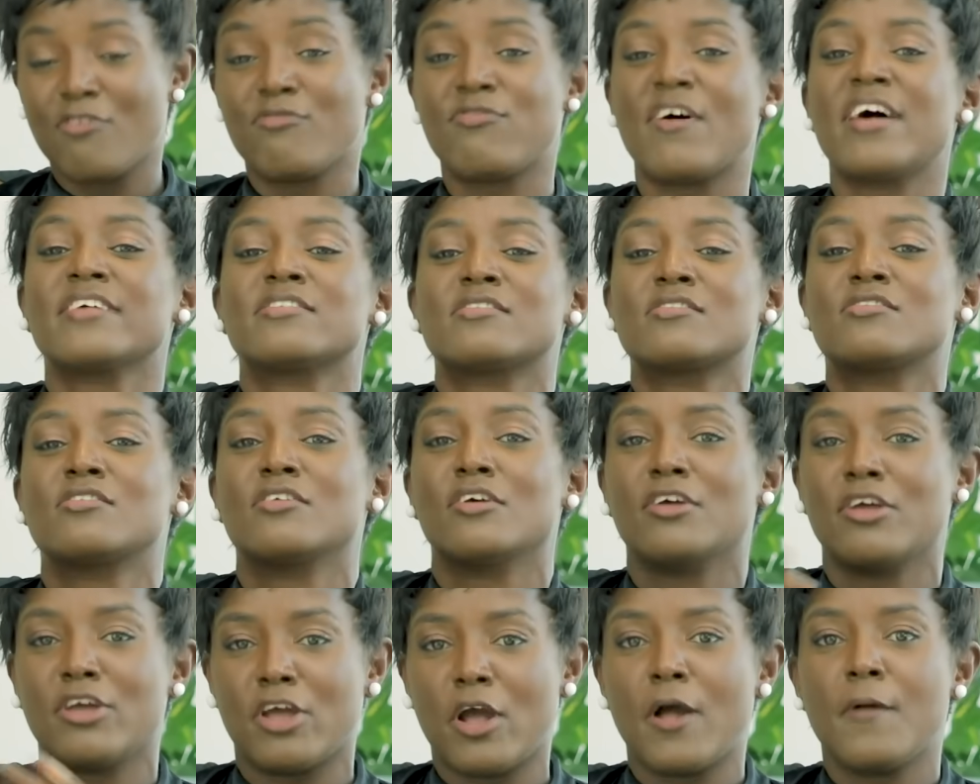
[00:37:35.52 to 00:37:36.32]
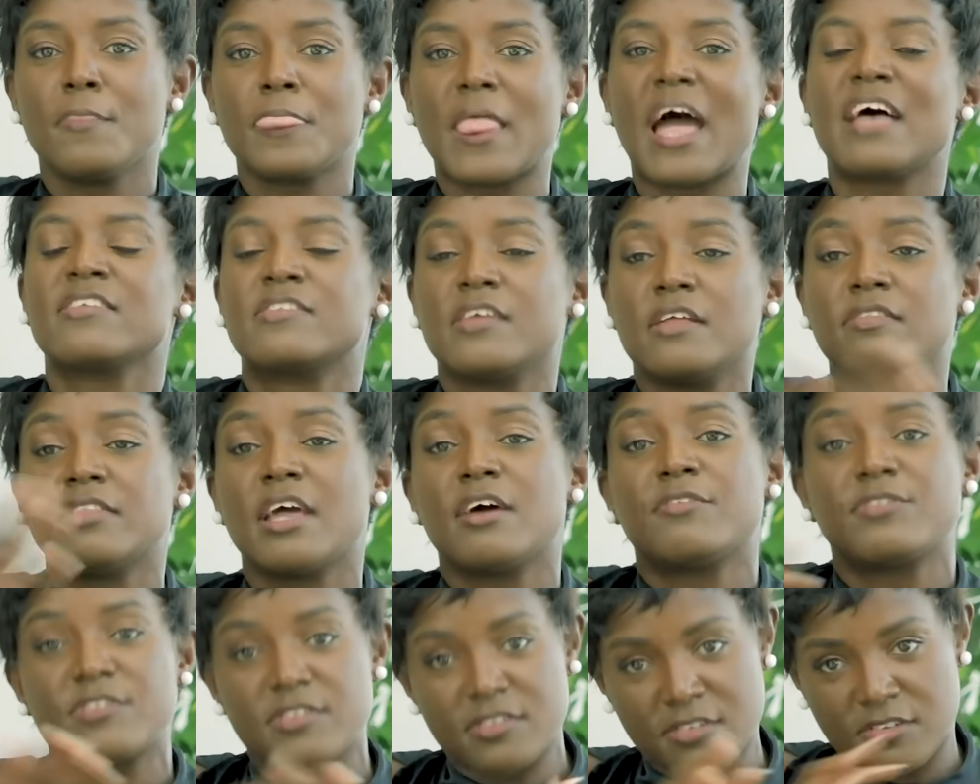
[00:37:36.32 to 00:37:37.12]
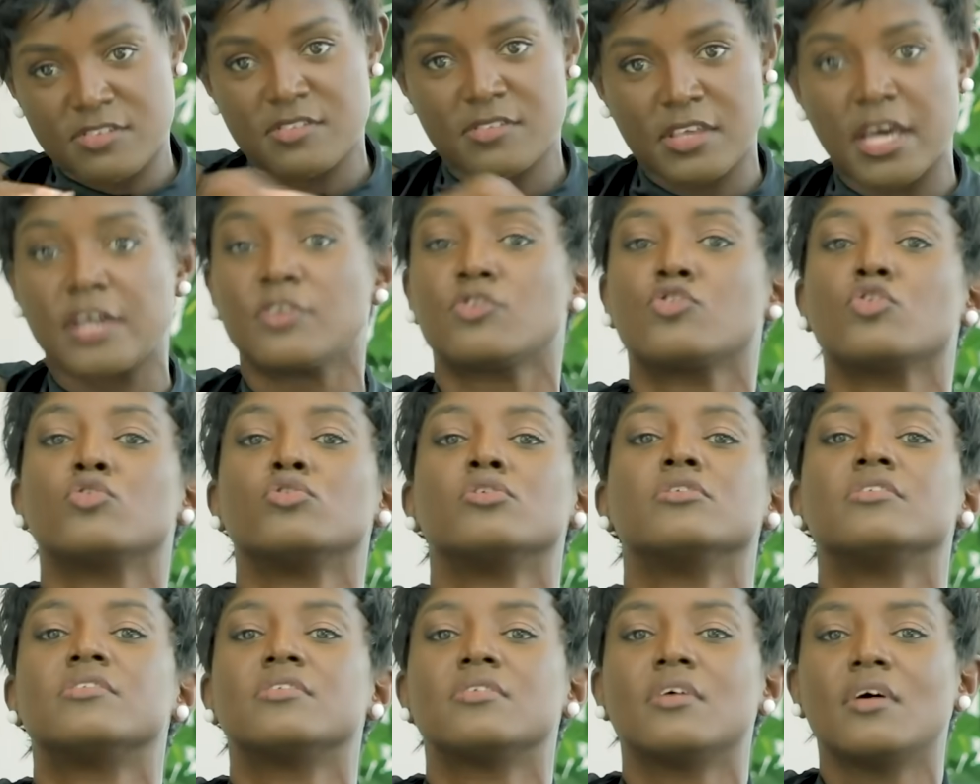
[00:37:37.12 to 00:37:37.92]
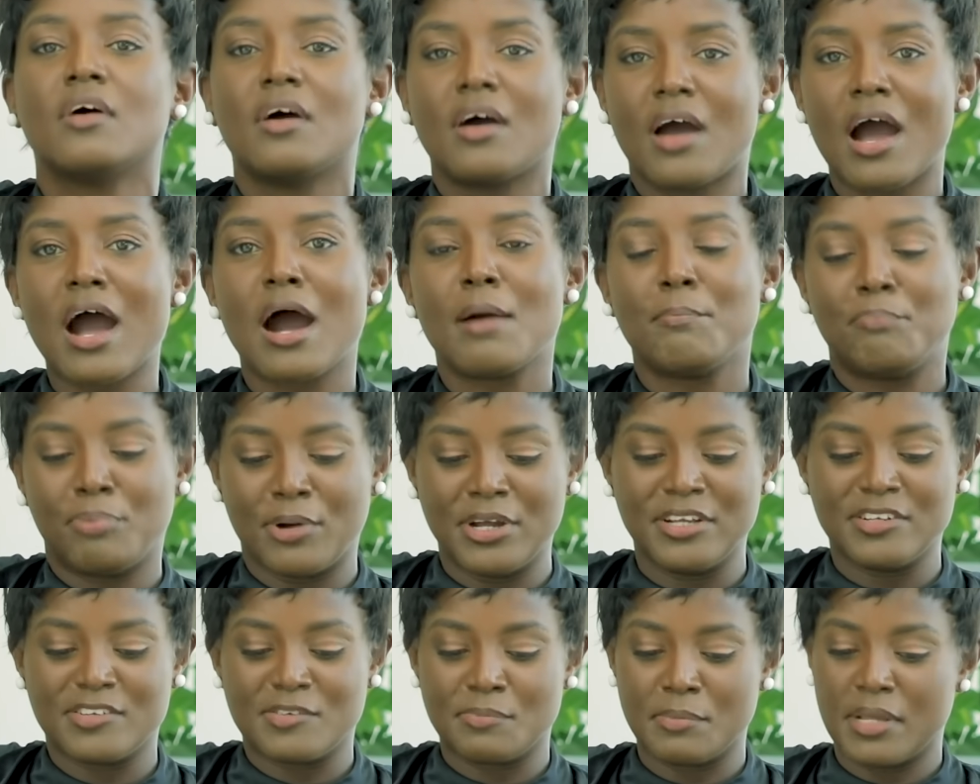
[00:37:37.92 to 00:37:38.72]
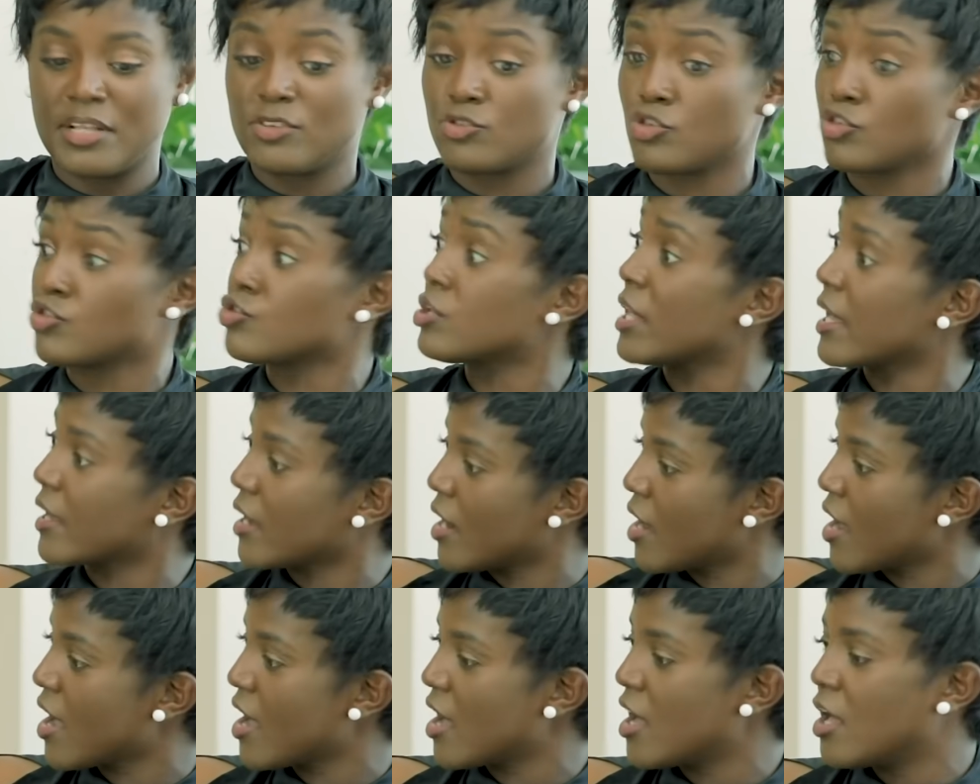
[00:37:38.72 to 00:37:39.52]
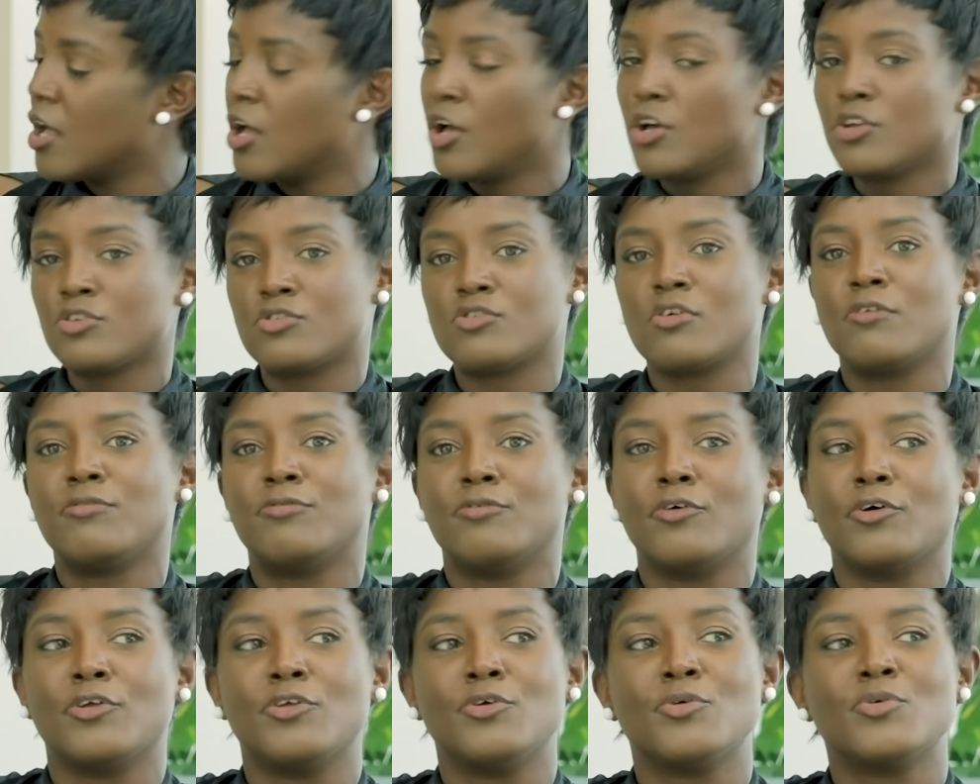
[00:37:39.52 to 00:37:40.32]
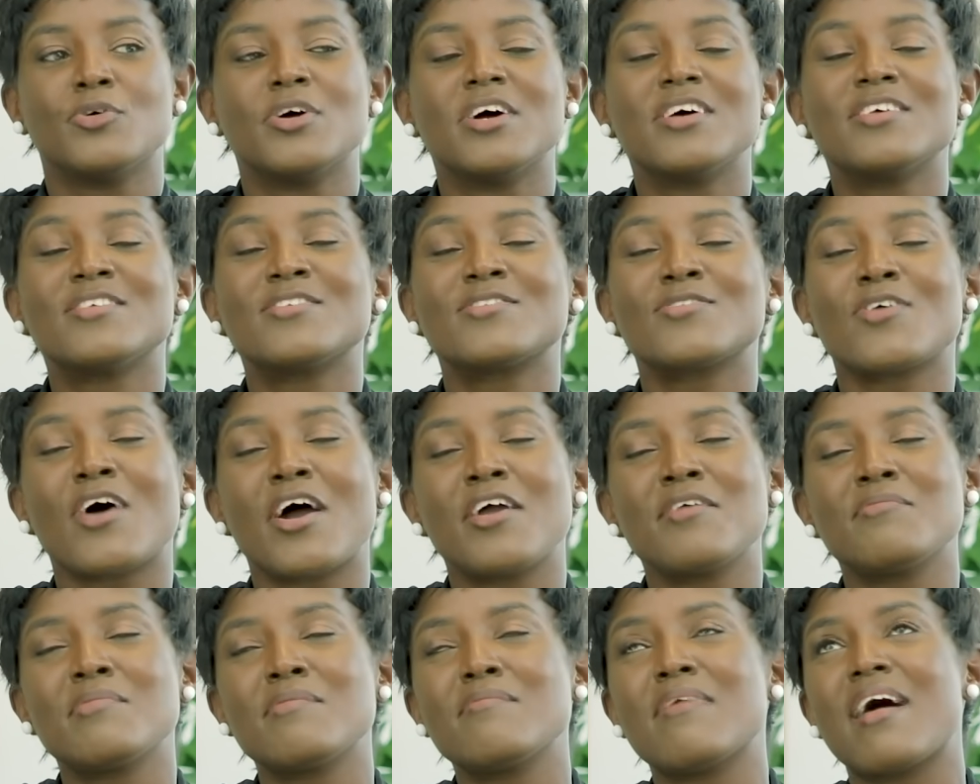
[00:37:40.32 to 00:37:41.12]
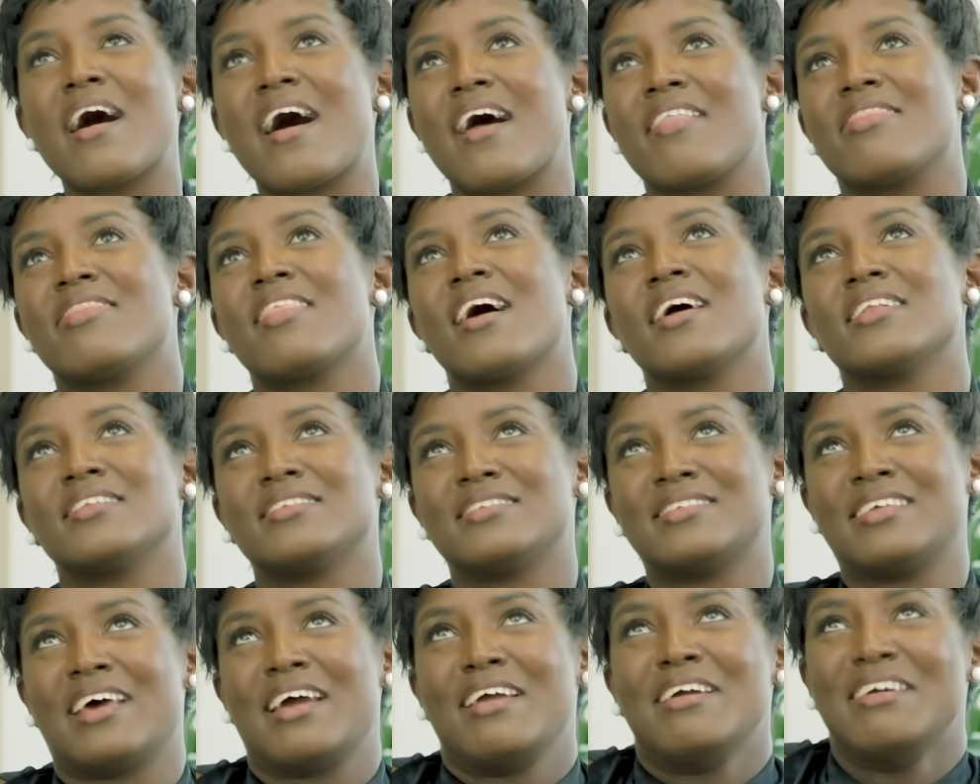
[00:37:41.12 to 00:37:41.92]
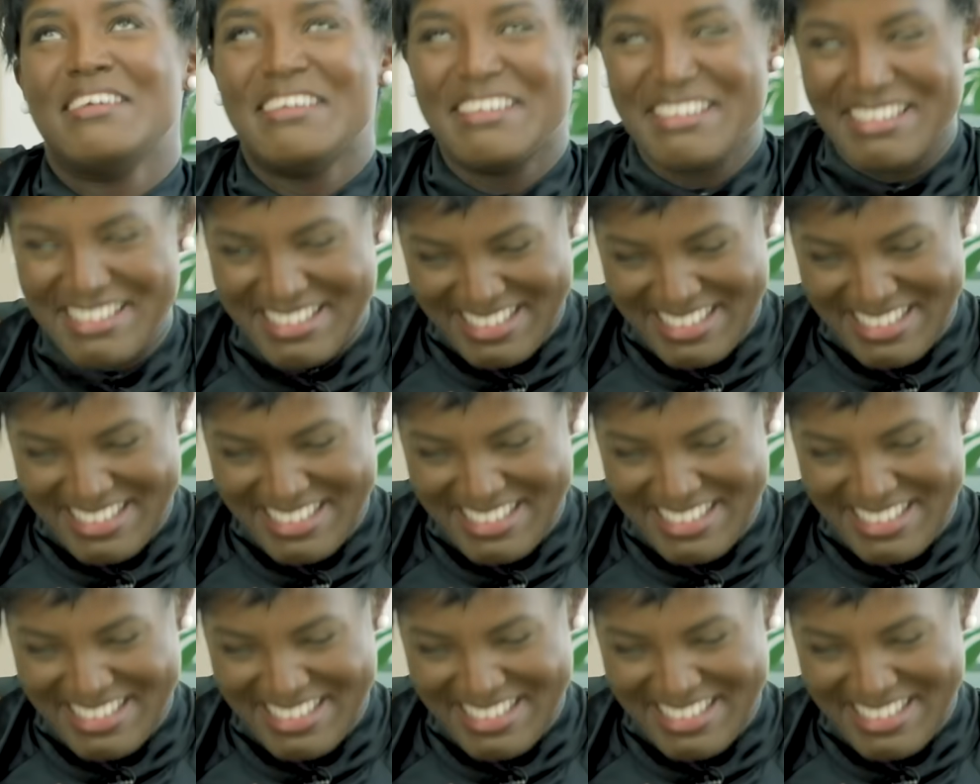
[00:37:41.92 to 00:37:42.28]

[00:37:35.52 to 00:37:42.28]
her half. half. As in they've scheduled her appointment. So she's like, uh-huh, so for you. So I remember at that time,